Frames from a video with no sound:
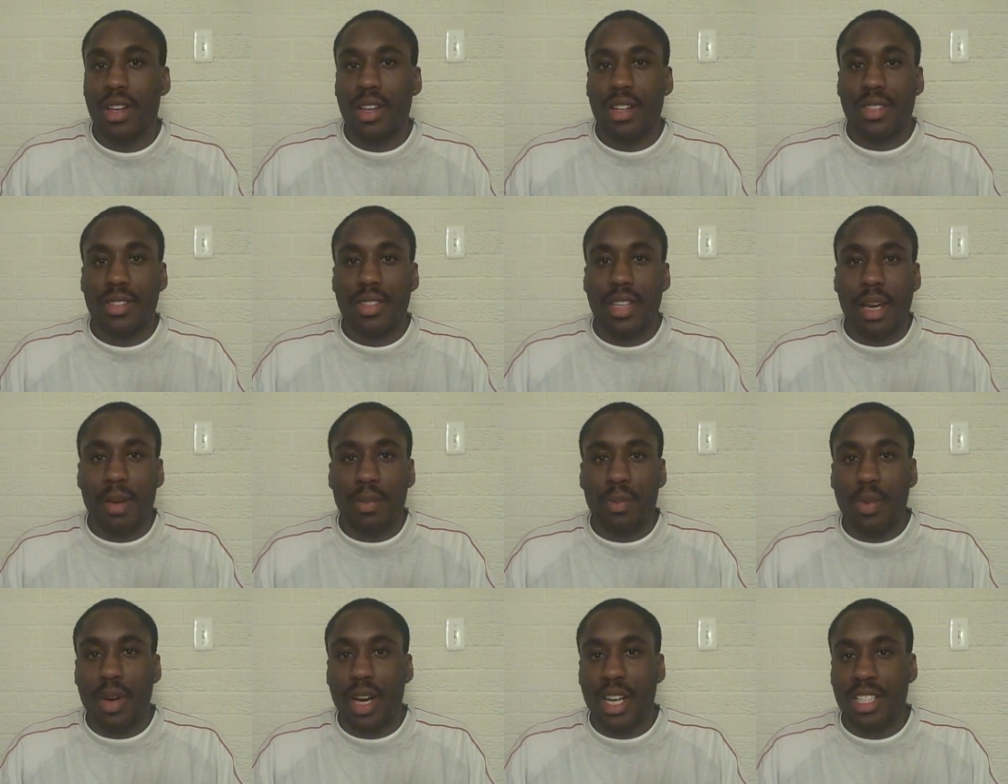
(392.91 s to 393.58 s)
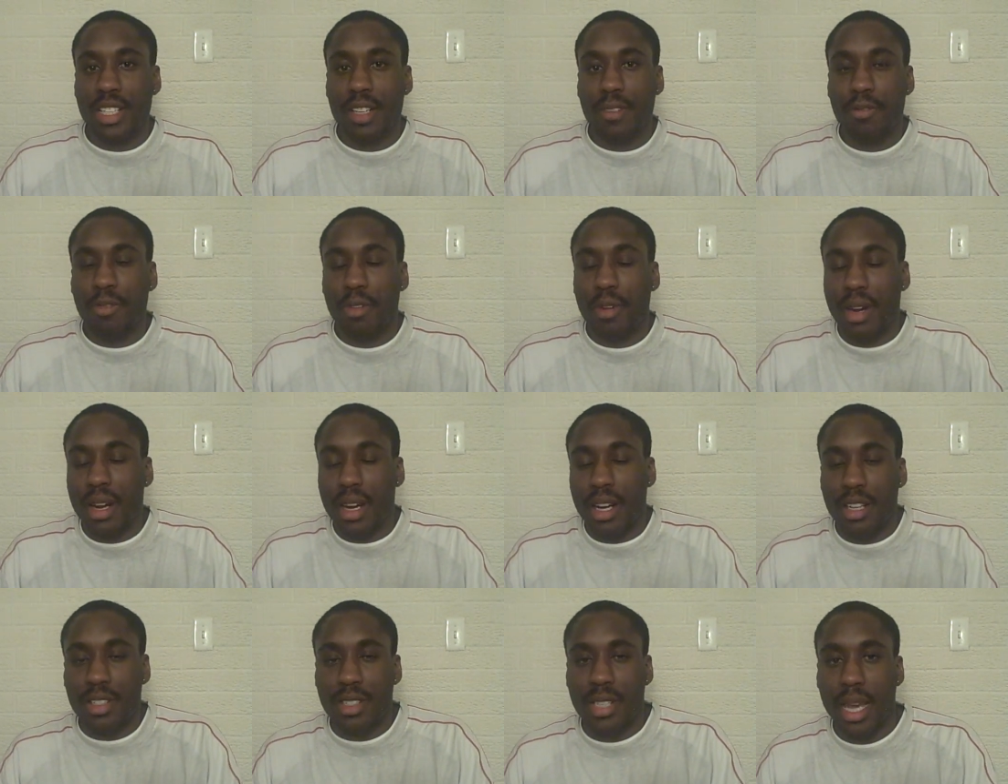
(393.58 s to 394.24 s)
Some watch it for
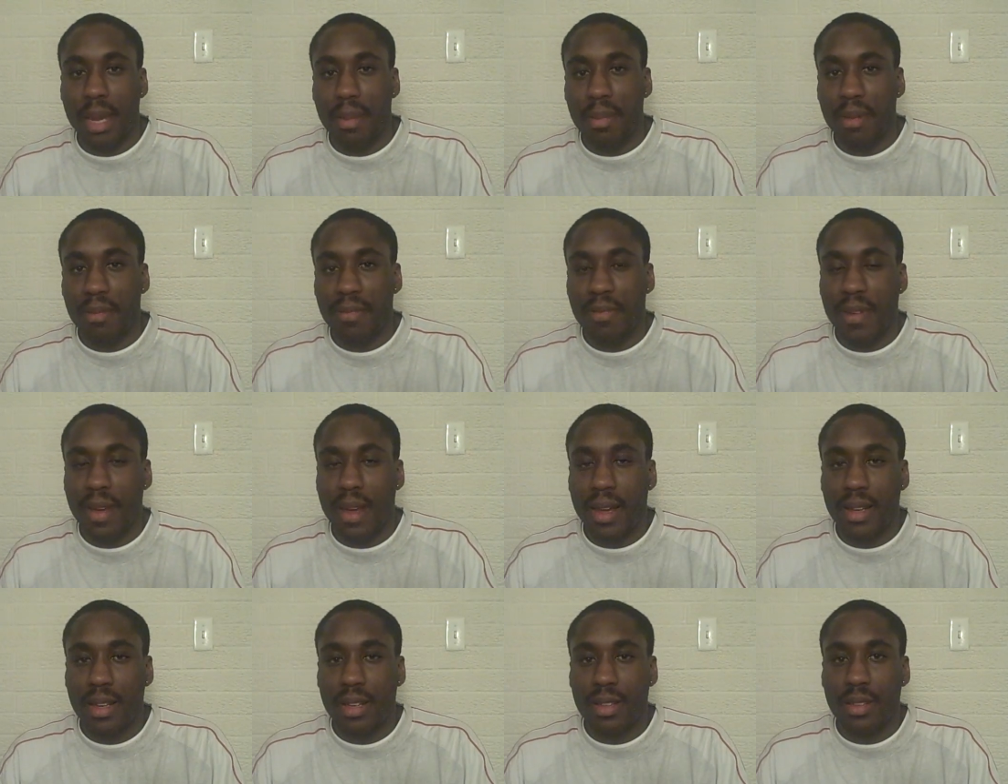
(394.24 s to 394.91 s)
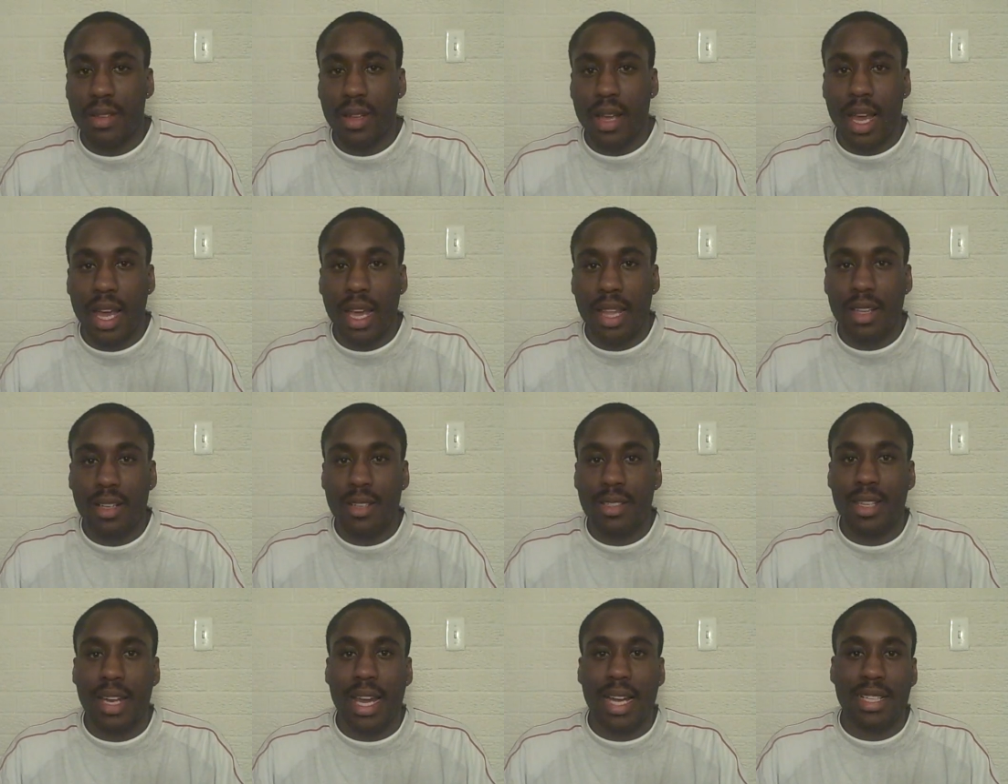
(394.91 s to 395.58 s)
entertainment values.
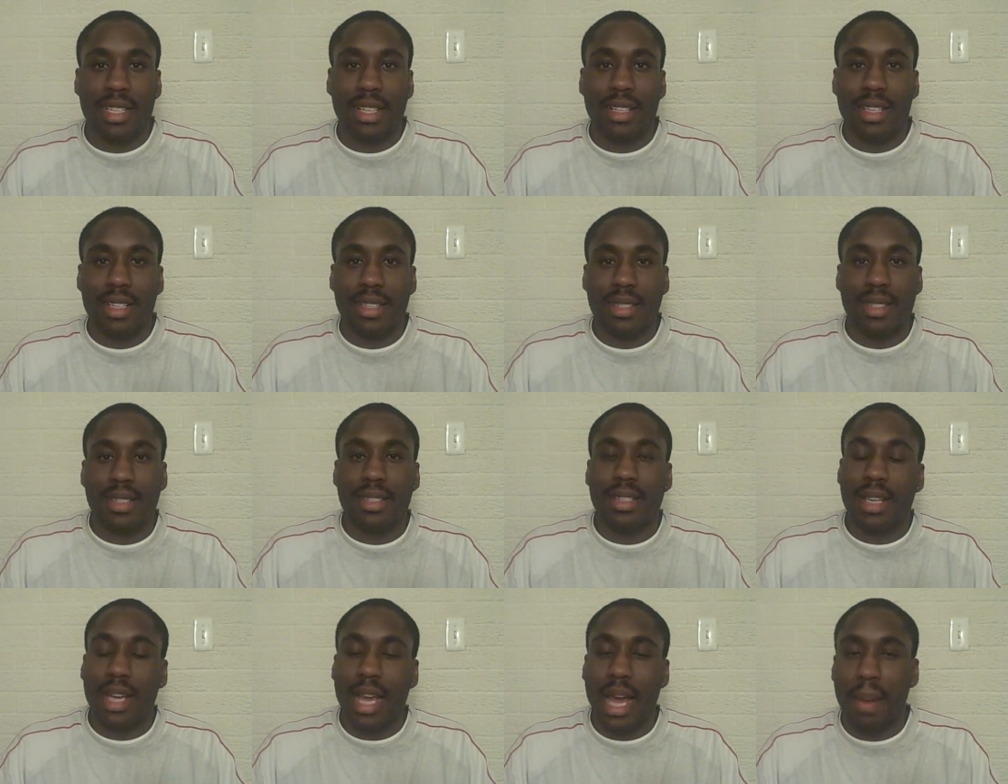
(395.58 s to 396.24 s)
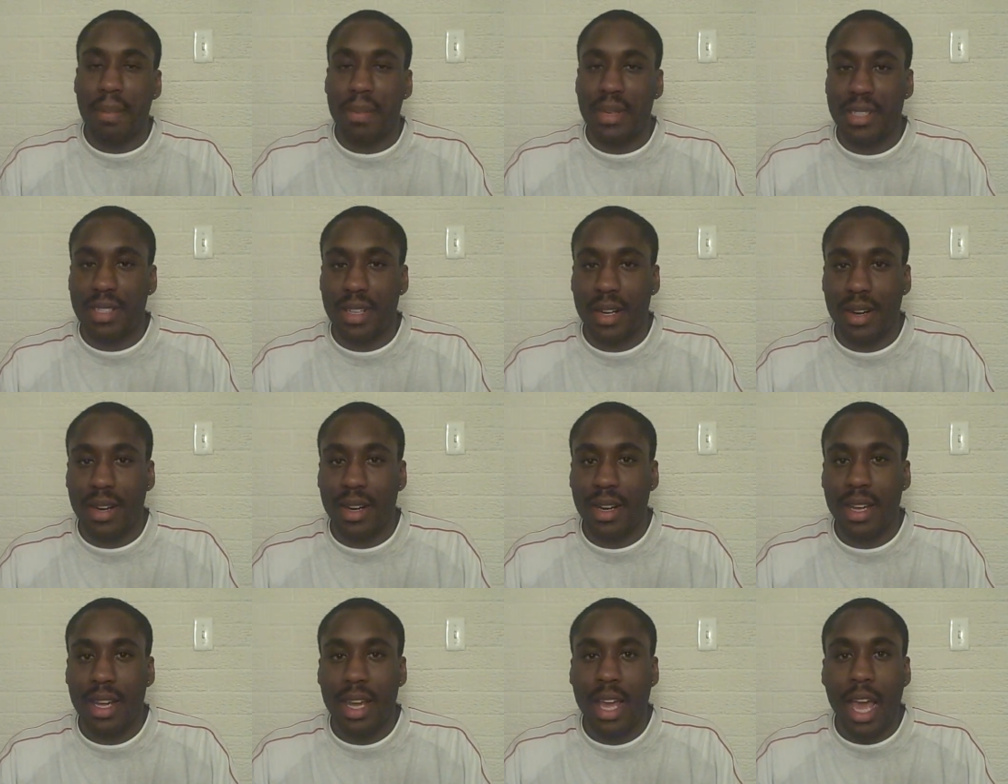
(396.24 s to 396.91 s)
Others like to listen to commentary.